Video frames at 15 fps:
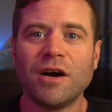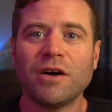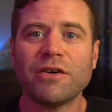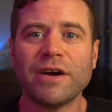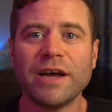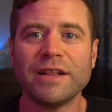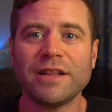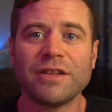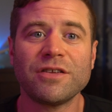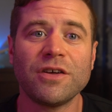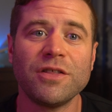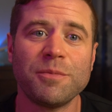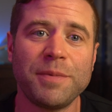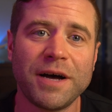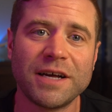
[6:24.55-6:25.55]
Alright, that's all
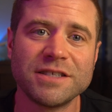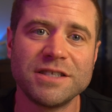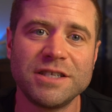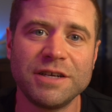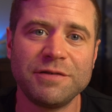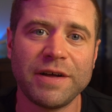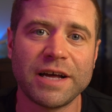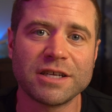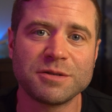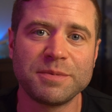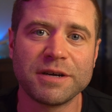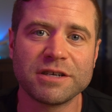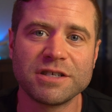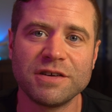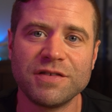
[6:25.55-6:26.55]
the positive
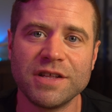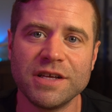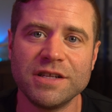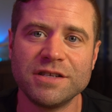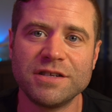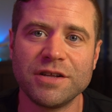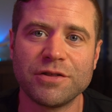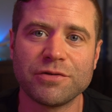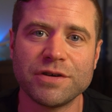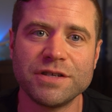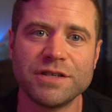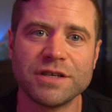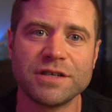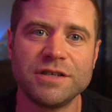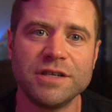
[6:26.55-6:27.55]
aspects of the
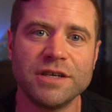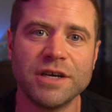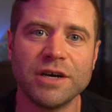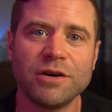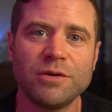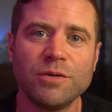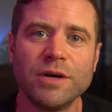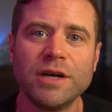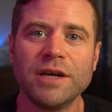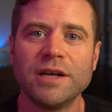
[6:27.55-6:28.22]
Insta360 GO.